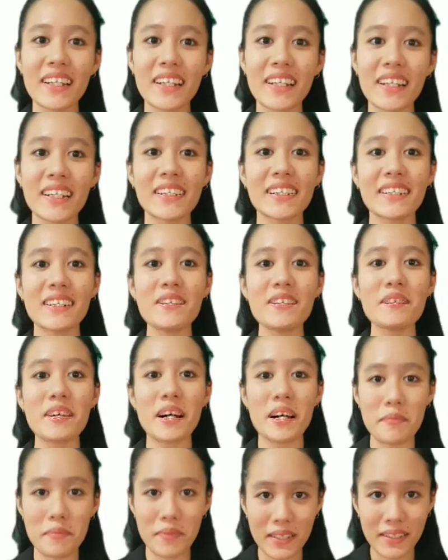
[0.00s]
Natural
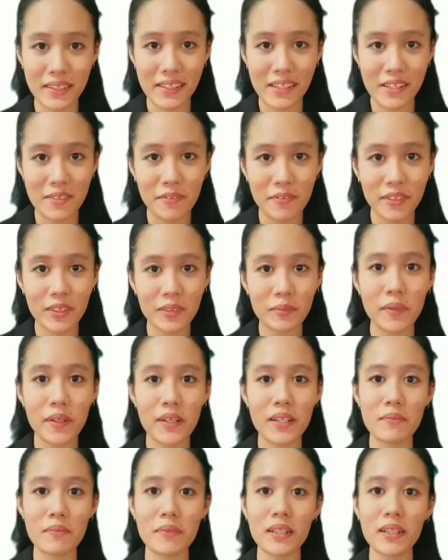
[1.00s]
fiber reinforced
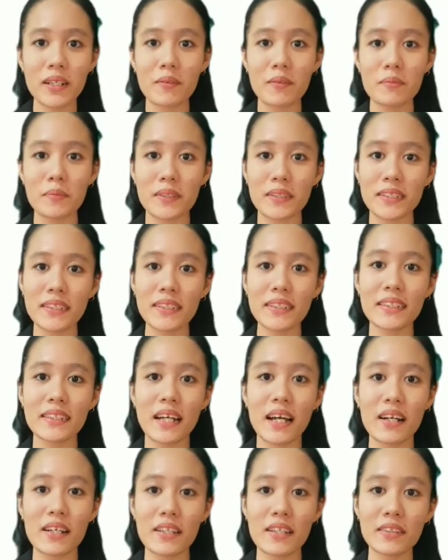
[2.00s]
polymer composites
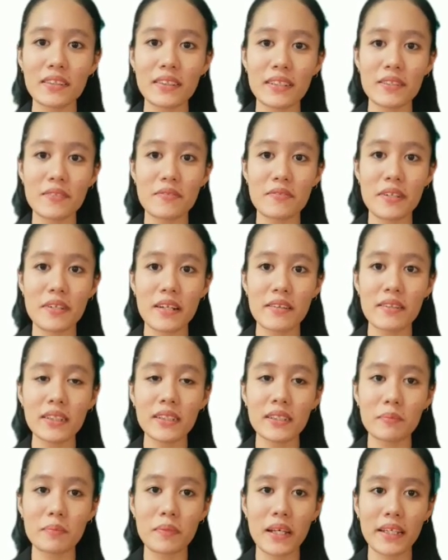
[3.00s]
are used in various
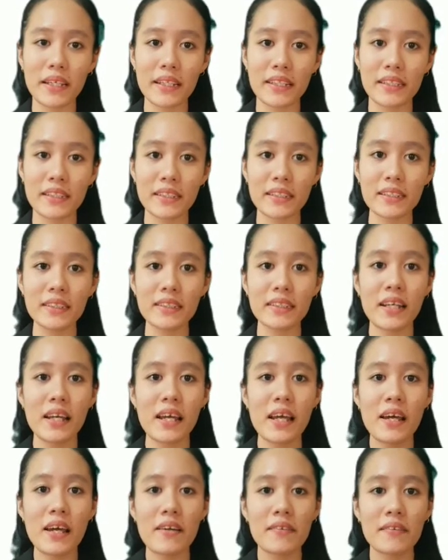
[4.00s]
applications
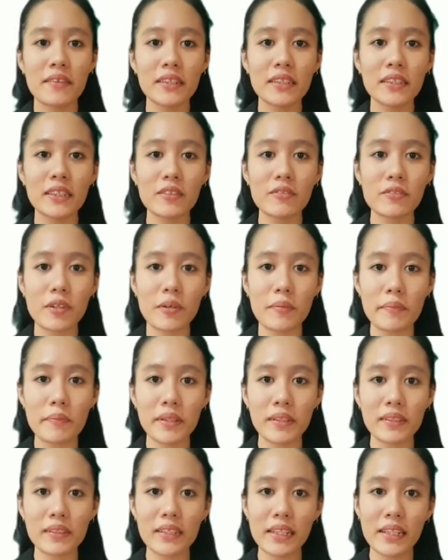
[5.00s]
ranging from
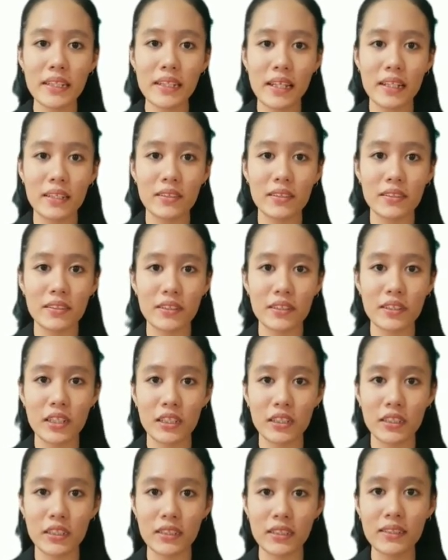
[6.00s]
building and
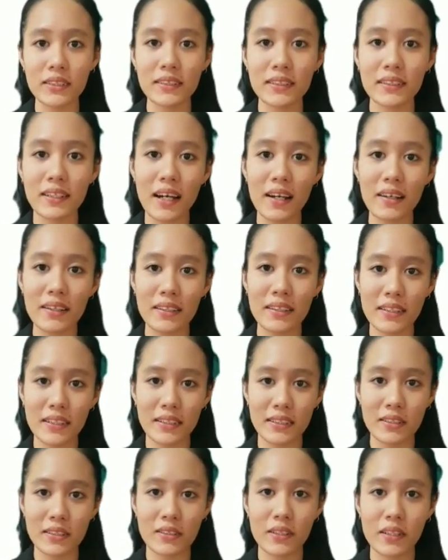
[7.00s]
constructions, car
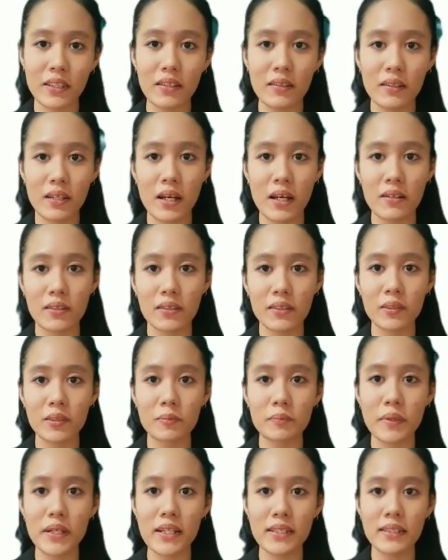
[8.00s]
industry,
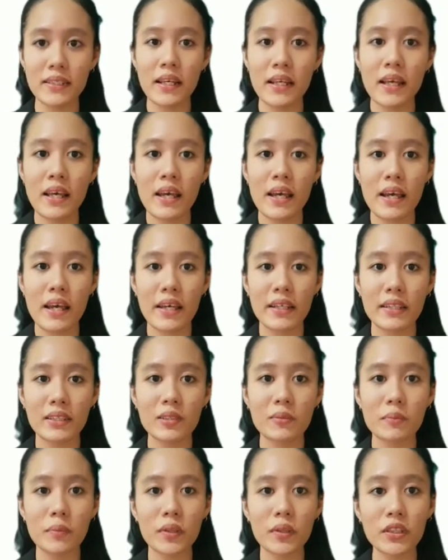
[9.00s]
aerospace, and
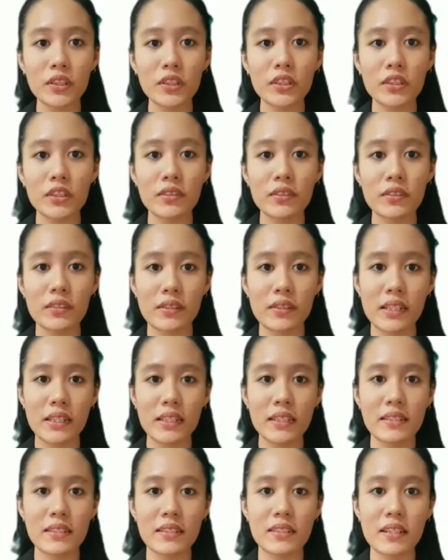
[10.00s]
sports due to its
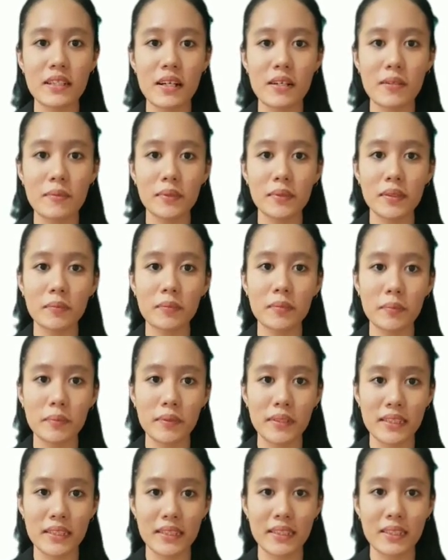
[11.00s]
desirable
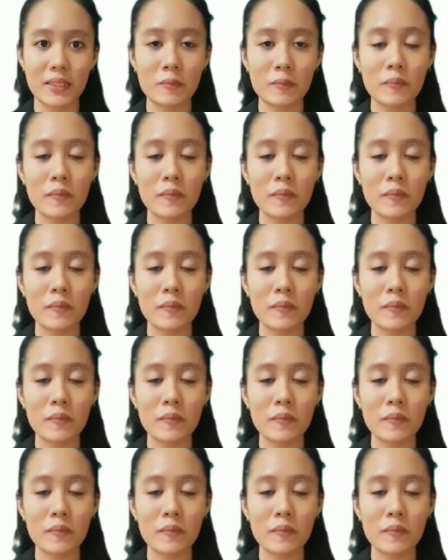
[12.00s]
properties.